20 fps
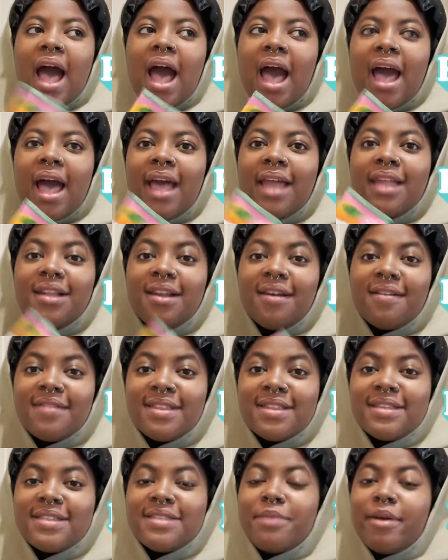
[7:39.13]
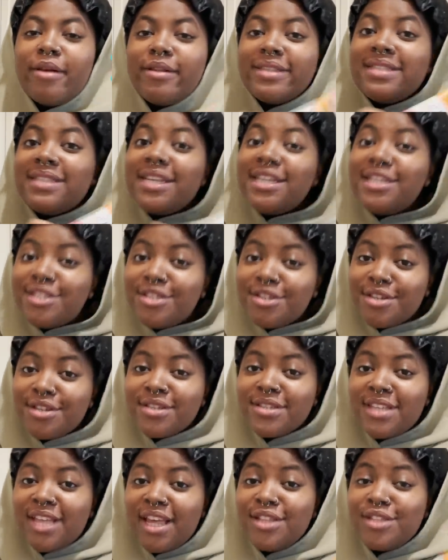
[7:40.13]
I love that the smell sticks to your
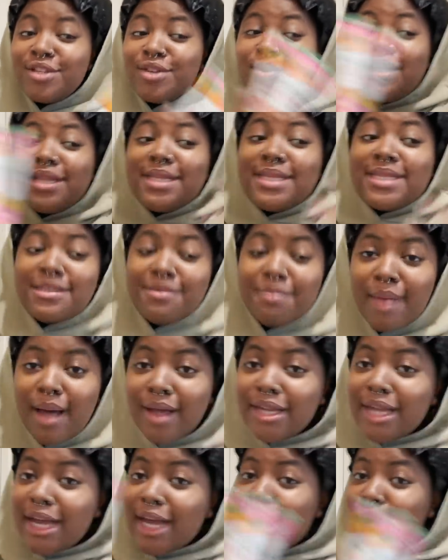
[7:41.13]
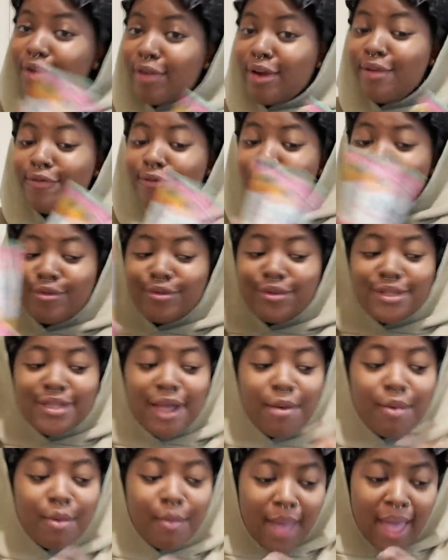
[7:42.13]
skin so you can smell like a grapefruit,
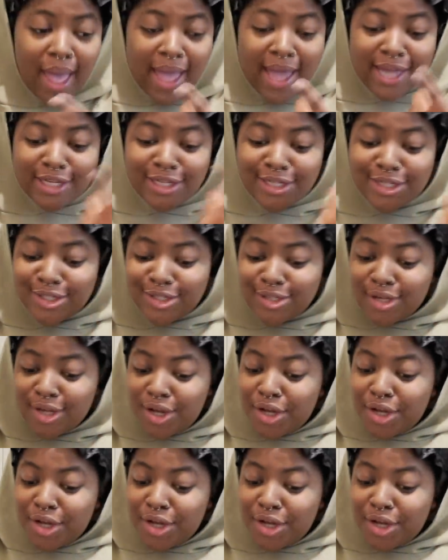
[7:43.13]
sour patch,